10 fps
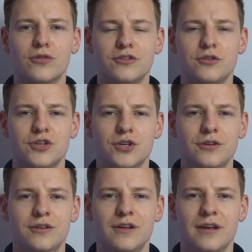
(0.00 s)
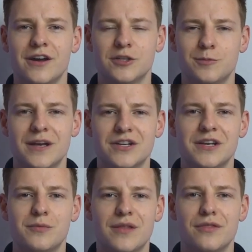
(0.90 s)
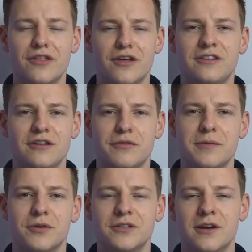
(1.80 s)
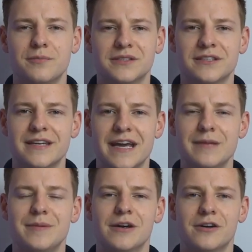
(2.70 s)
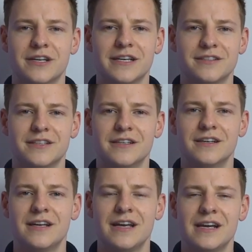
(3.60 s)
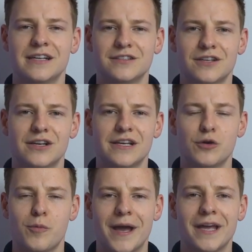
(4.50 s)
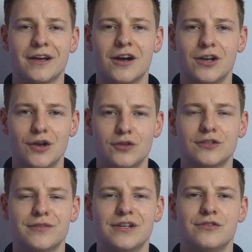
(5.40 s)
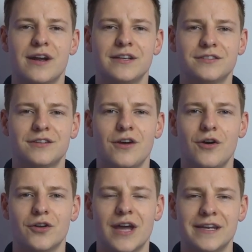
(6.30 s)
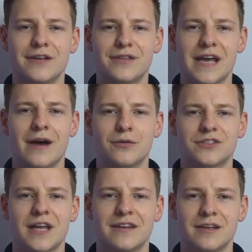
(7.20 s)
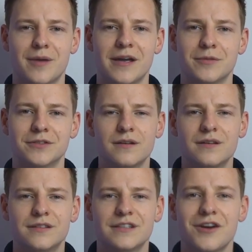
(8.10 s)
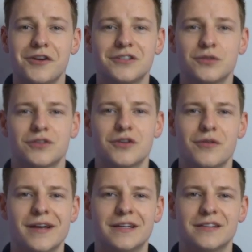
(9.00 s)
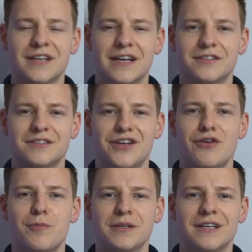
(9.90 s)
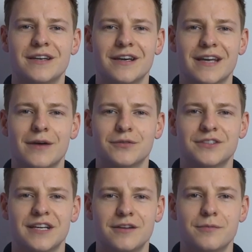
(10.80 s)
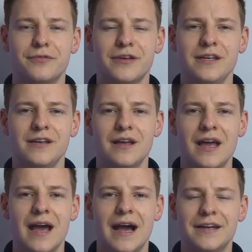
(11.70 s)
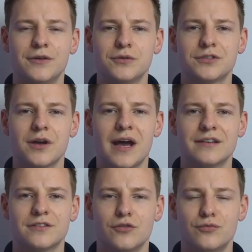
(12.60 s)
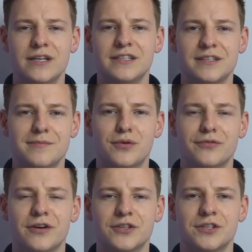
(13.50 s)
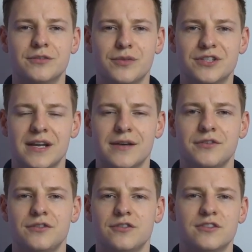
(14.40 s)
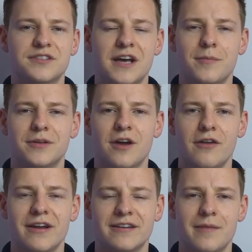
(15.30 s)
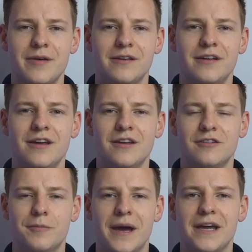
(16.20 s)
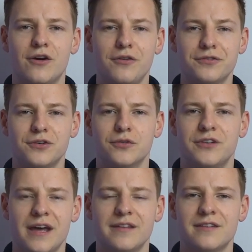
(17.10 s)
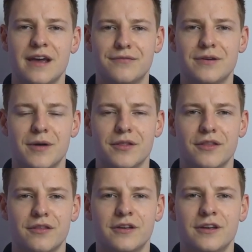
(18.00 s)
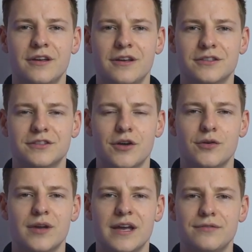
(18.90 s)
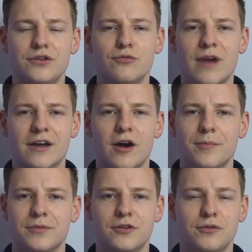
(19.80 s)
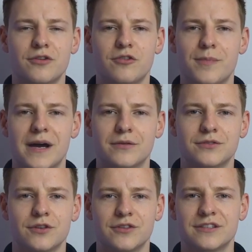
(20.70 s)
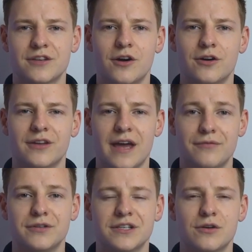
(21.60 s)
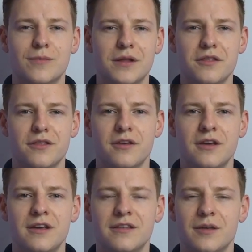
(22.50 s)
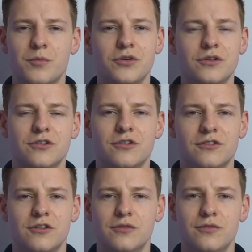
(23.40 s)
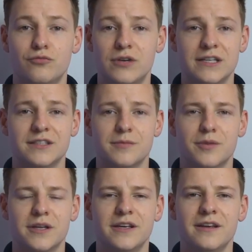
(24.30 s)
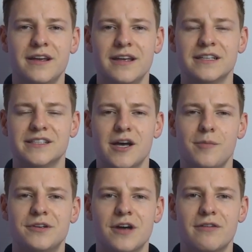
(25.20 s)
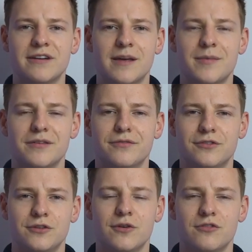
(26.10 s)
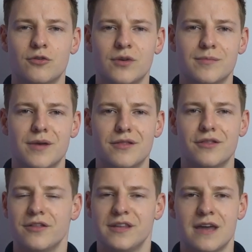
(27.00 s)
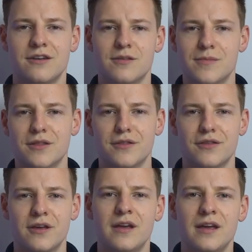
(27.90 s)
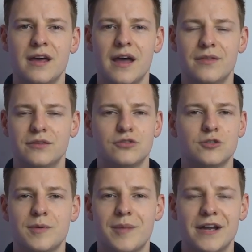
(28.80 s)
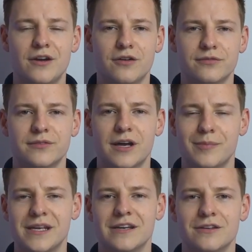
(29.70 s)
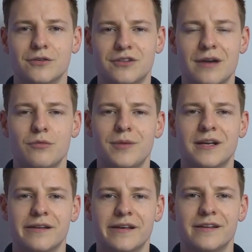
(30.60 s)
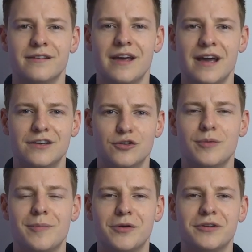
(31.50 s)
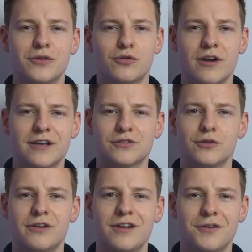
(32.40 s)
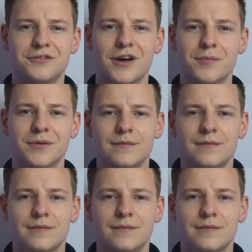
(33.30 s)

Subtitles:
than you should, especially when the 33.9% APR kicks in and suddenly you're paying a lot of interest on any of the outstanding payment. This card is also great as it has a 0% account setup fee, and it also has a really simple function which allows you to just set up a direct debit to pay off your debts every month. So if you rack up £200 on this card every single month, then what you can just do, really simply, is set up a direct debit for £200 a month at the end of the month. And this will just be paid off. That'll be it. Your debt will be cleared and you'll be building your credit score in no time.